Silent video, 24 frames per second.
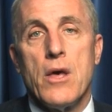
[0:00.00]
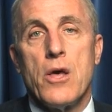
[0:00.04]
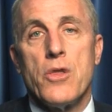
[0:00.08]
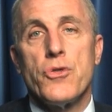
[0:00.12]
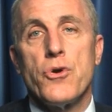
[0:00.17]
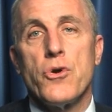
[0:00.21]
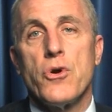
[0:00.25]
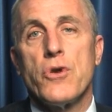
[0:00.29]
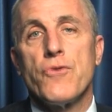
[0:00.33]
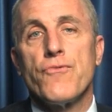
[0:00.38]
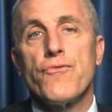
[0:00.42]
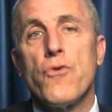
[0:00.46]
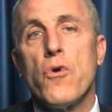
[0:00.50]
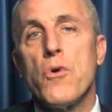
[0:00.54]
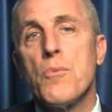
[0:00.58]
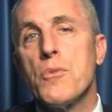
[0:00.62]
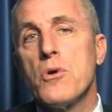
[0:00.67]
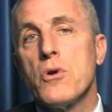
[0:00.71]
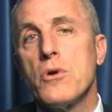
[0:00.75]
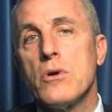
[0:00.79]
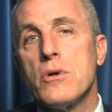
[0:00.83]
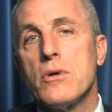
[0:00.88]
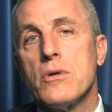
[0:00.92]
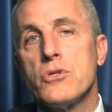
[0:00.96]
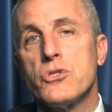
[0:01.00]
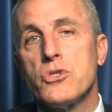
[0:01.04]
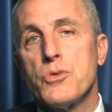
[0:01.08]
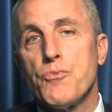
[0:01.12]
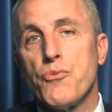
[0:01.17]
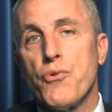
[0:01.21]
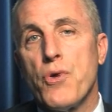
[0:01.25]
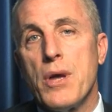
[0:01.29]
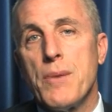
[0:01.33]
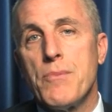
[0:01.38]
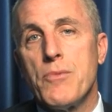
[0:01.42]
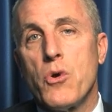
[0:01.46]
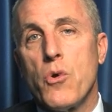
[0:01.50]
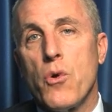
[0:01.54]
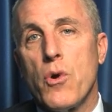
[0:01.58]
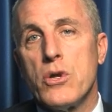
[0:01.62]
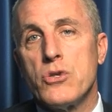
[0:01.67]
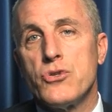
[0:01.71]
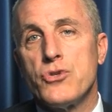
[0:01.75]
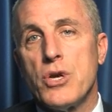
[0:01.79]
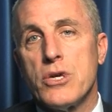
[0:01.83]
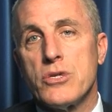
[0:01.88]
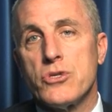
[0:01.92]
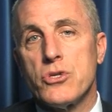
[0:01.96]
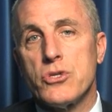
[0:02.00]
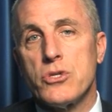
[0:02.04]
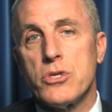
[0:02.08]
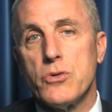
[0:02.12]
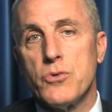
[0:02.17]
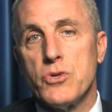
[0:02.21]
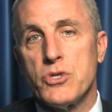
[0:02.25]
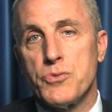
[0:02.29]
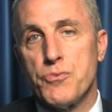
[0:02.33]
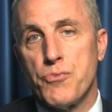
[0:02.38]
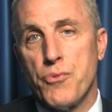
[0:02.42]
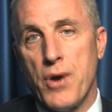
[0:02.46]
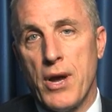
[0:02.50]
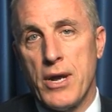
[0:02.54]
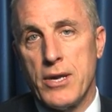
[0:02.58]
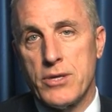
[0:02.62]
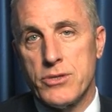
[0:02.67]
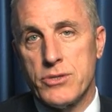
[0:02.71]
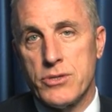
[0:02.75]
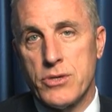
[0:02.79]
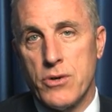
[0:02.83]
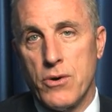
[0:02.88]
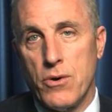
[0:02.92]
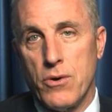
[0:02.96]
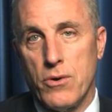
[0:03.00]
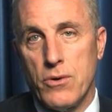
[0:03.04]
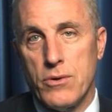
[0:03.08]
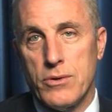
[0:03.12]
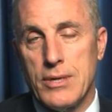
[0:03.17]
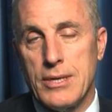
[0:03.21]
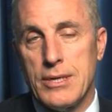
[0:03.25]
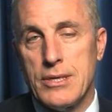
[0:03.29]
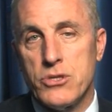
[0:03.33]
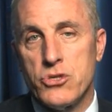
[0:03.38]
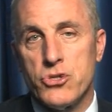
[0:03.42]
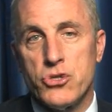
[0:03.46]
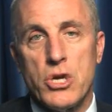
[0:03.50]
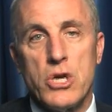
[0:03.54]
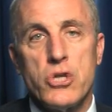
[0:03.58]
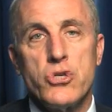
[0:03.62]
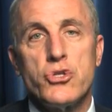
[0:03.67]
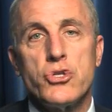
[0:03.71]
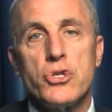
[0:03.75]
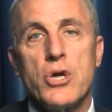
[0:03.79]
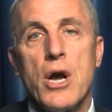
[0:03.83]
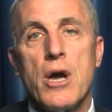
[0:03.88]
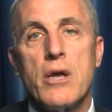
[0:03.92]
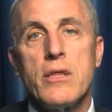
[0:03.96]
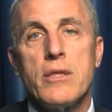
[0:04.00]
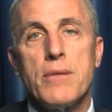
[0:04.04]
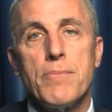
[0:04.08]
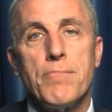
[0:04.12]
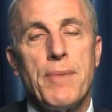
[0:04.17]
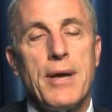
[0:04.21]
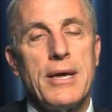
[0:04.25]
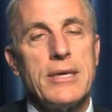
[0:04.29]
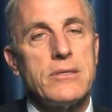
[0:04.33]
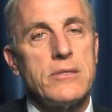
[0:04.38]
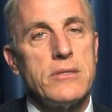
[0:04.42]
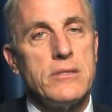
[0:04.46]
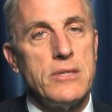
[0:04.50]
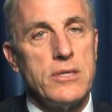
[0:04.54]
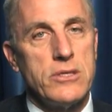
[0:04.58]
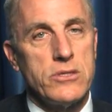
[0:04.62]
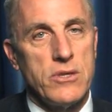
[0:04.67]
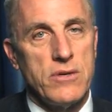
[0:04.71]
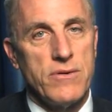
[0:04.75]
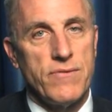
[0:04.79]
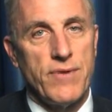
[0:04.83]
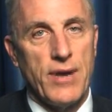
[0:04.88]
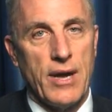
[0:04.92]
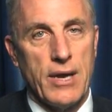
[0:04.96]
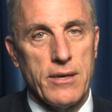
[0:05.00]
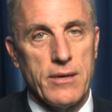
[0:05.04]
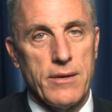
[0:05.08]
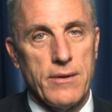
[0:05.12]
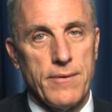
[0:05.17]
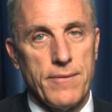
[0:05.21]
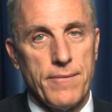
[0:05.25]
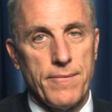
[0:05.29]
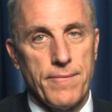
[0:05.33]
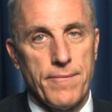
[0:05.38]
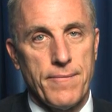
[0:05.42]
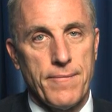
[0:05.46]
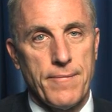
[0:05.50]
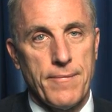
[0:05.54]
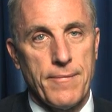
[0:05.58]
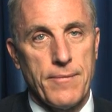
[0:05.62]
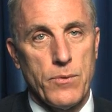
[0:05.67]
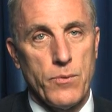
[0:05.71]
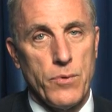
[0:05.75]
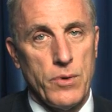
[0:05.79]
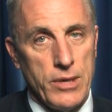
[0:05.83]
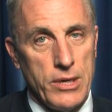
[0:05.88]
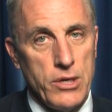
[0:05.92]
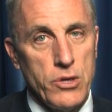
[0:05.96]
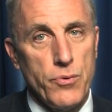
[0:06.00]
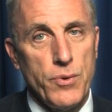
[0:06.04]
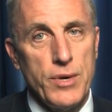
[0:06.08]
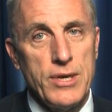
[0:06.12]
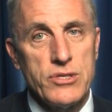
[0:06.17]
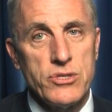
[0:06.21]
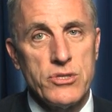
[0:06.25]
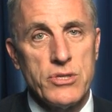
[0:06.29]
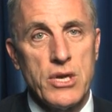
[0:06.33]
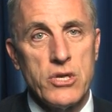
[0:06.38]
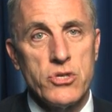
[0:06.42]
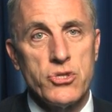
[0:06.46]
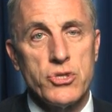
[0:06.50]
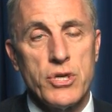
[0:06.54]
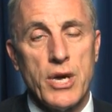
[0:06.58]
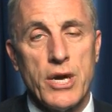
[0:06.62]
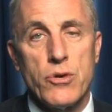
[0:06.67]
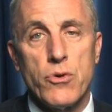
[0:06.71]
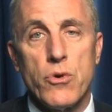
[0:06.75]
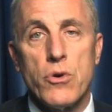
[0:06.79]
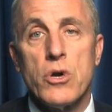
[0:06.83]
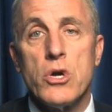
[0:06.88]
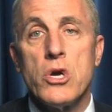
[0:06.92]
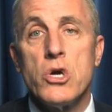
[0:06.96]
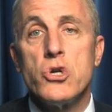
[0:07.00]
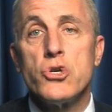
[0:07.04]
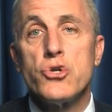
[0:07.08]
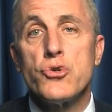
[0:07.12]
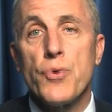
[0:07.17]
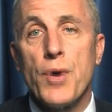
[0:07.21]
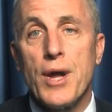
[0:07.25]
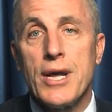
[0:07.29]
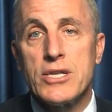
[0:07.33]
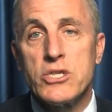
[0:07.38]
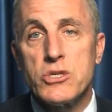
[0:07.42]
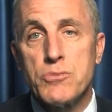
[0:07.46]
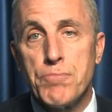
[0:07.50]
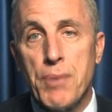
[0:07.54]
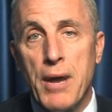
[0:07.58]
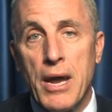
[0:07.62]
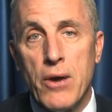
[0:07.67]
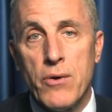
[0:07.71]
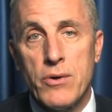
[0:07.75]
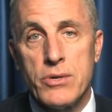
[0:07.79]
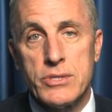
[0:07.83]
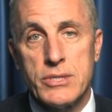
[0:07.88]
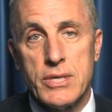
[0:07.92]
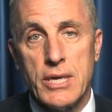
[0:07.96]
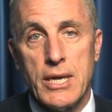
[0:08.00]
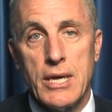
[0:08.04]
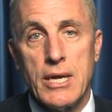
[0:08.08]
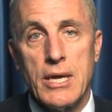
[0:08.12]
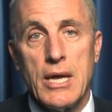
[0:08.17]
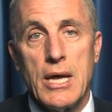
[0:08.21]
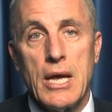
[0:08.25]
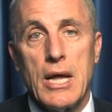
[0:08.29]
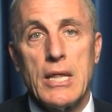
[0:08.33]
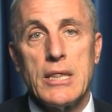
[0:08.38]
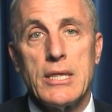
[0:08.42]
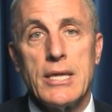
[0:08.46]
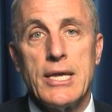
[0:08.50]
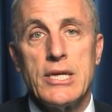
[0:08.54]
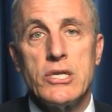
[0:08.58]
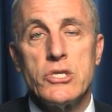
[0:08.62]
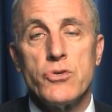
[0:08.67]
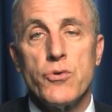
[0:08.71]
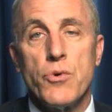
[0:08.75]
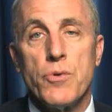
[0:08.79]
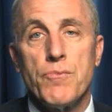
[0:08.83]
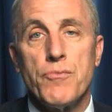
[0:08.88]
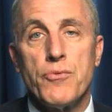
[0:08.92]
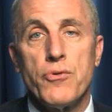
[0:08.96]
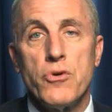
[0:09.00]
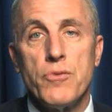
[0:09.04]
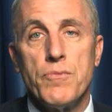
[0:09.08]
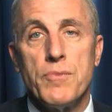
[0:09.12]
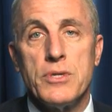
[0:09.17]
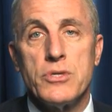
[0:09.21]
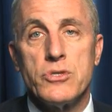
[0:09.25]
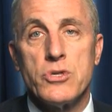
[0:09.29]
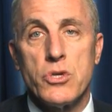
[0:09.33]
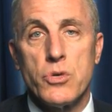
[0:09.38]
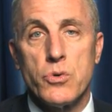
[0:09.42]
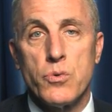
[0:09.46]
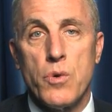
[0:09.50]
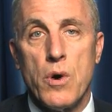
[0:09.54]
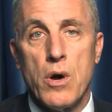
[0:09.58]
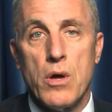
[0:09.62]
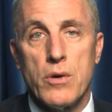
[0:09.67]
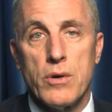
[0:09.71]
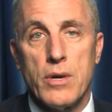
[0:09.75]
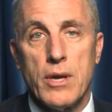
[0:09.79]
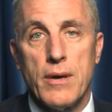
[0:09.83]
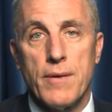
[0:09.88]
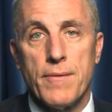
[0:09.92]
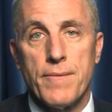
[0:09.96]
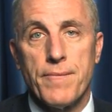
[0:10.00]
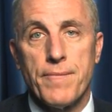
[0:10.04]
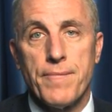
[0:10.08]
Third, former Supreme Court Justice Louis Brandeis called sunshine the best disinfectant. Well, increased sunshine or transparency leads to improvements in quality.